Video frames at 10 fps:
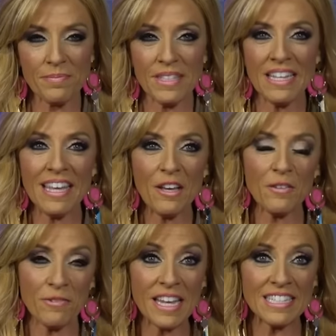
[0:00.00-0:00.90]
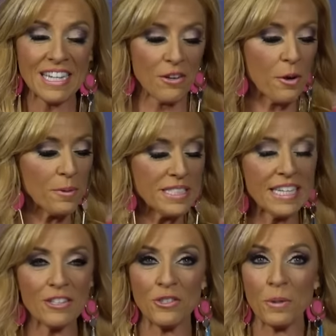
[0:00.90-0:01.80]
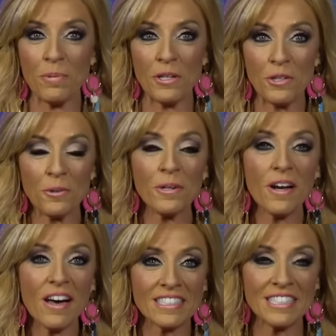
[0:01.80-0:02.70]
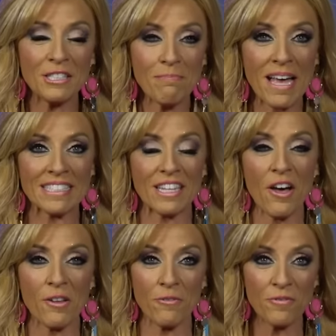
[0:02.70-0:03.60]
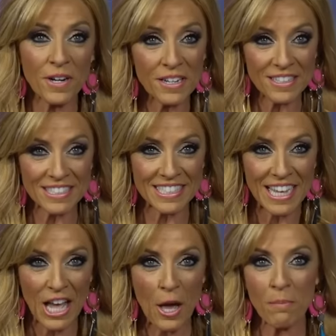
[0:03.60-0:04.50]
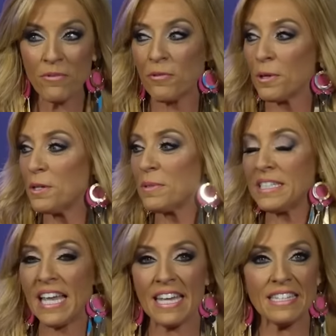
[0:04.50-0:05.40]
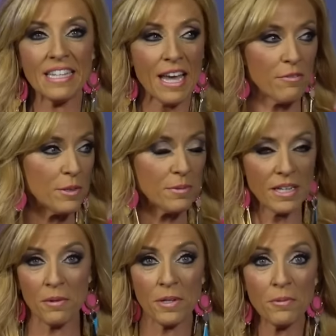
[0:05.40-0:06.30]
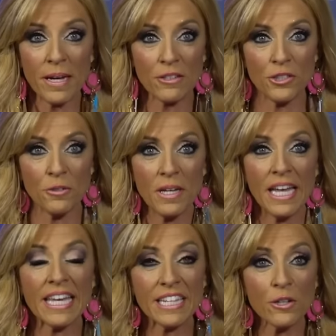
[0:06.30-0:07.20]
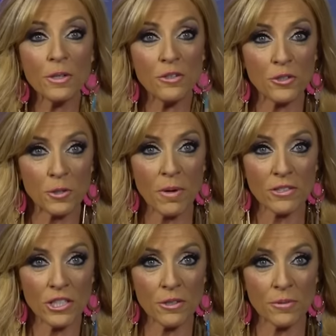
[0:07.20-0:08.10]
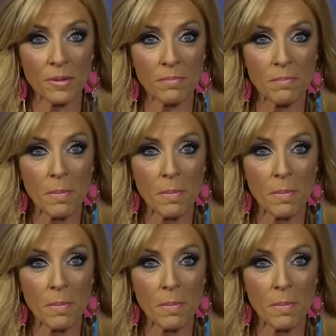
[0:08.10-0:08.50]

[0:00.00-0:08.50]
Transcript: and they, the flight attendant always tells you to put your oxygen mask on first before you attend to everyone, anyone around you, including your small children.